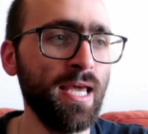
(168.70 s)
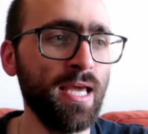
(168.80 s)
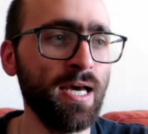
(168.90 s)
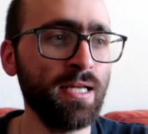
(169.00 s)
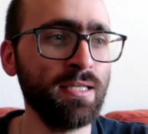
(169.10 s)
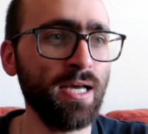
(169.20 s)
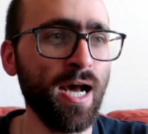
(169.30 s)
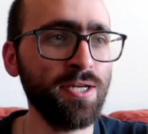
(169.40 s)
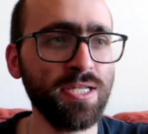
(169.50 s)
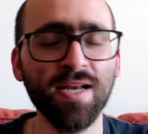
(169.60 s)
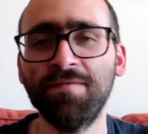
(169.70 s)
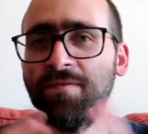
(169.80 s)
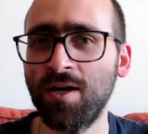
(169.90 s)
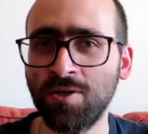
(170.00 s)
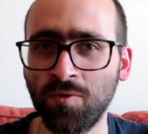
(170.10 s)
And I just had
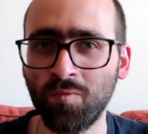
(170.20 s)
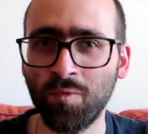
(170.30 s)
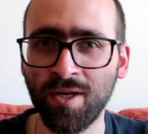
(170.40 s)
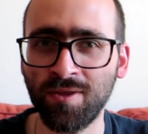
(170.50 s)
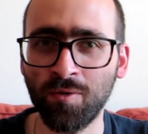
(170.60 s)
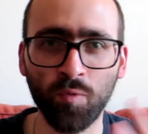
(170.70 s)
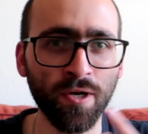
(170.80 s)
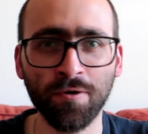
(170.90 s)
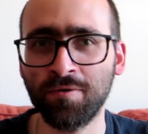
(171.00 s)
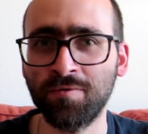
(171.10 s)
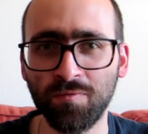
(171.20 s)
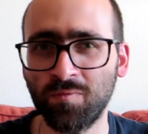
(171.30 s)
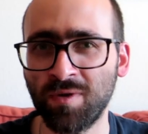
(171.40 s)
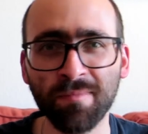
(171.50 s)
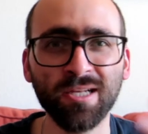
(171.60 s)
fun with the
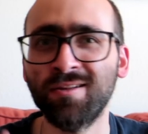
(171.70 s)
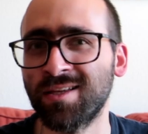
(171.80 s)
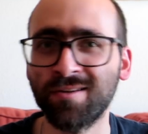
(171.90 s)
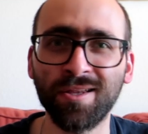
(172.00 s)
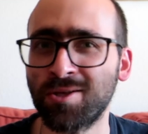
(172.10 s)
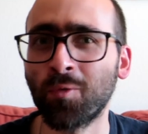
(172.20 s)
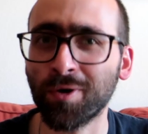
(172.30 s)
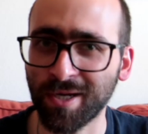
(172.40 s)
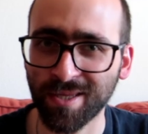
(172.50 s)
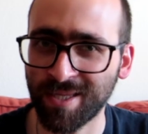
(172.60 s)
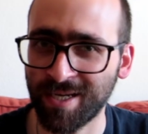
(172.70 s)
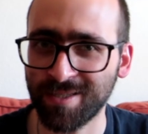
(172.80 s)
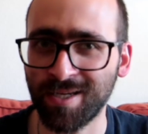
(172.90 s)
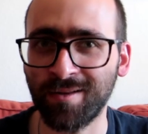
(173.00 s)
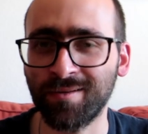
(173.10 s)
weird, whimsical little story that
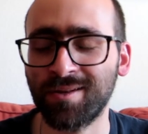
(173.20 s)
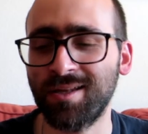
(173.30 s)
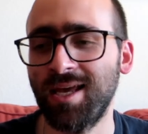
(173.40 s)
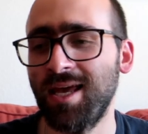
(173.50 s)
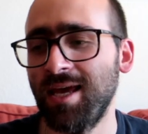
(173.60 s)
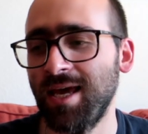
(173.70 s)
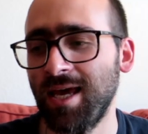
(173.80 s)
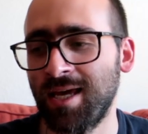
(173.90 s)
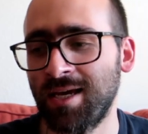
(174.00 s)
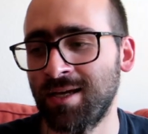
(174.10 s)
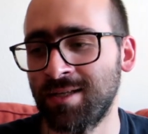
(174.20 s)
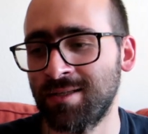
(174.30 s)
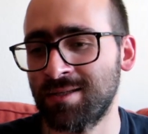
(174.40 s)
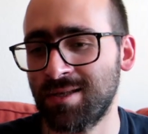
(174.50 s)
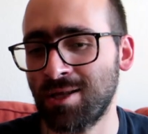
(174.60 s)
it tells.
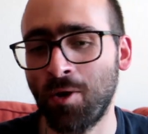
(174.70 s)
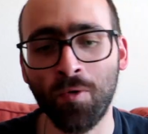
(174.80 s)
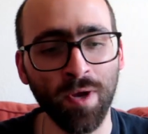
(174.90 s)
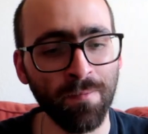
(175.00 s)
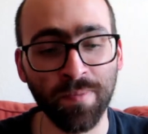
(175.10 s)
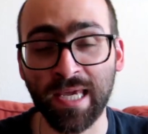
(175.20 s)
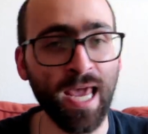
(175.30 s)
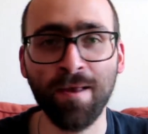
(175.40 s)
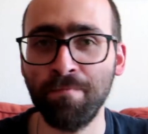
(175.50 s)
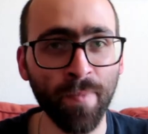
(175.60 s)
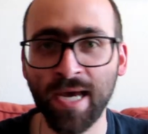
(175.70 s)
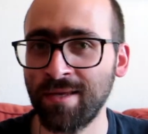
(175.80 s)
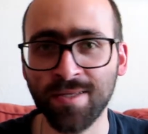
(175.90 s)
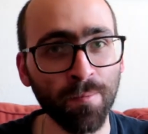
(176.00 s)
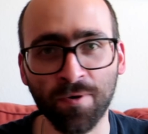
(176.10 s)
And so it became
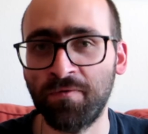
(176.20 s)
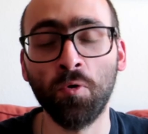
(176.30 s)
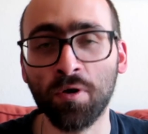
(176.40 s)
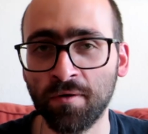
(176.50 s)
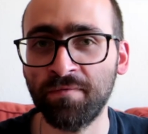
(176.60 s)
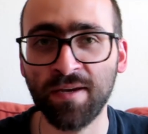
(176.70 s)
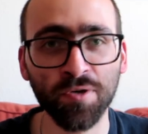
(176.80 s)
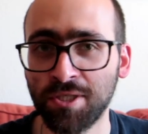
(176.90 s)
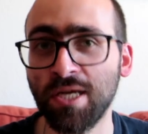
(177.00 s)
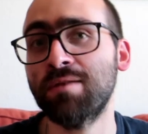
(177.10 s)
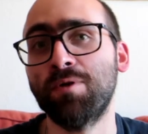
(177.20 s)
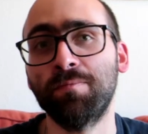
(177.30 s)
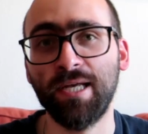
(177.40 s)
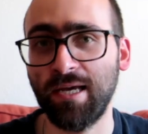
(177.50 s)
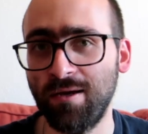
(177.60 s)
my number four favorite Shakespeare
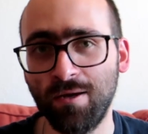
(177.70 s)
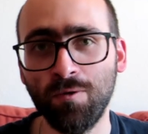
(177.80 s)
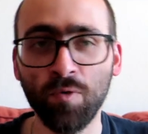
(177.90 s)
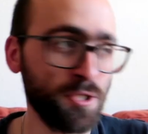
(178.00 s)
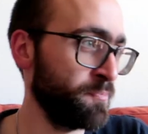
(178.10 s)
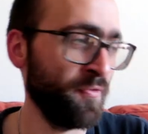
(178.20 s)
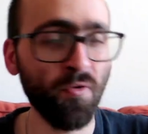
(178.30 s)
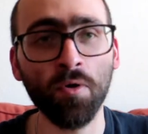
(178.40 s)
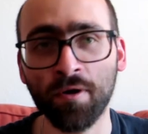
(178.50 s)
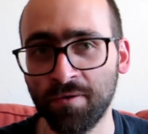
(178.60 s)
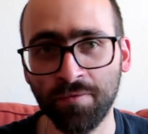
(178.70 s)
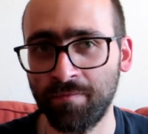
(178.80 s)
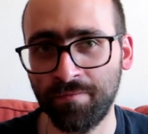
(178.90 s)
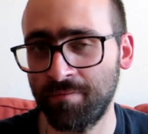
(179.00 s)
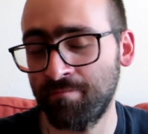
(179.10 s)
play which before
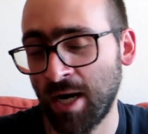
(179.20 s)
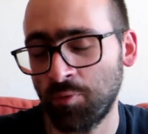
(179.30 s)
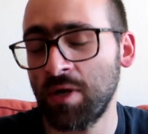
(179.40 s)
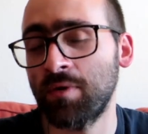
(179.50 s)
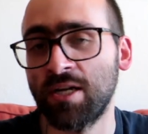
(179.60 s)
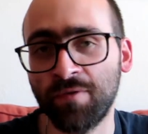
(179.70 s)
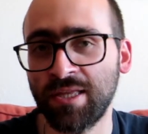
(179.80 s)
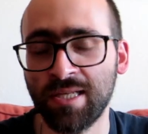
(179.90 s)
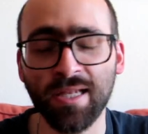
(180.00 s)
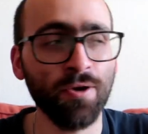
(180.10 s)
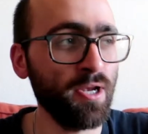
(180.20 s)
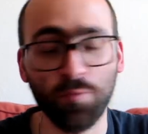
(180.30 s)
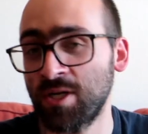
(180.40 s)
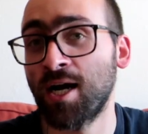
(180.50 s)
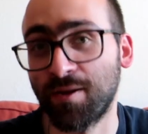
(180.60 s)
my reread of it this year,
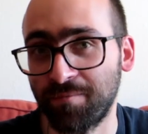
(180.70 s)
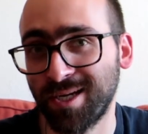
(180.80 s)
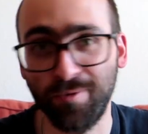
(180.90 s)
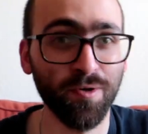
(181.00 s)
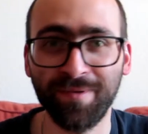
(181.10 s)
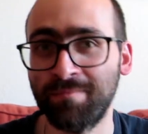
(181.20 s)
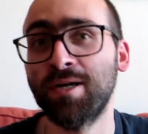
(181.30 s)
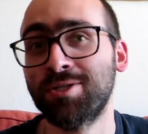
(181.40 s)
it would not have been. It would have been